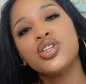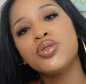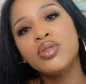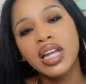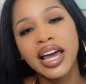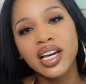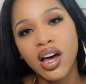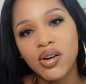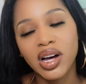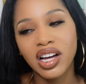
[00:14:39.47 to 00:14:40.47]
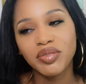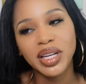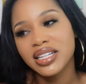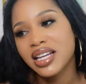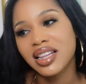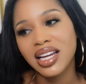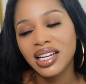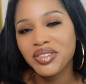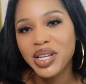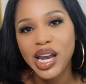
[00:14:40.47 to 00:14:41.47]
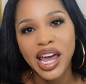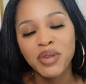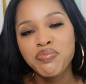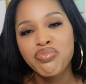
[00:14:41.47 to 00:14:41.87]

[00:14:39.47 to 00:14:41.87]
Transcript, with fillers: to let go of because at the end of the day,